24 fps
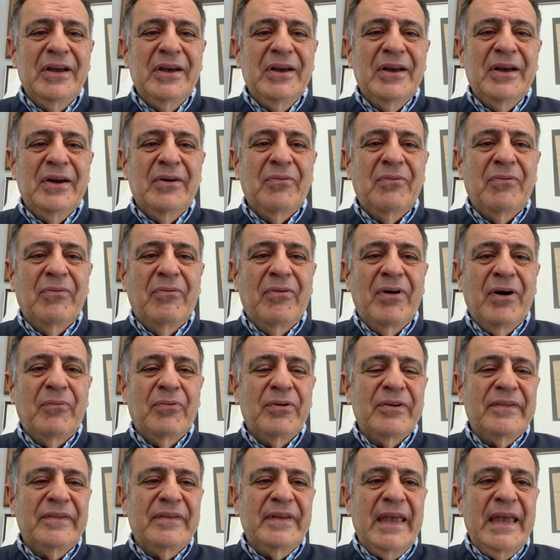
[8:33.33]
what
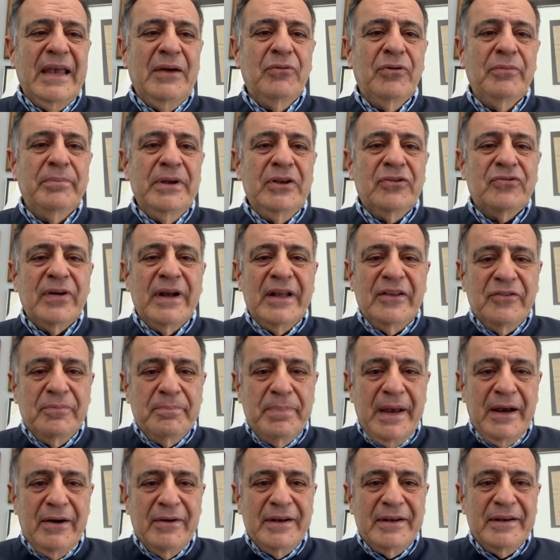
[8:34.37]
we're saying will be
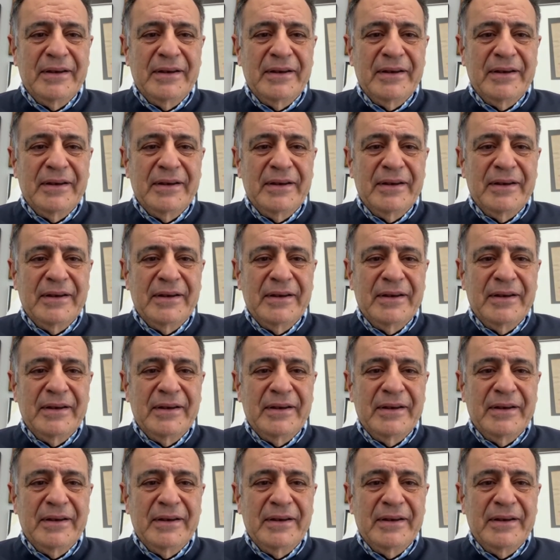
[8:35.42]
transparent.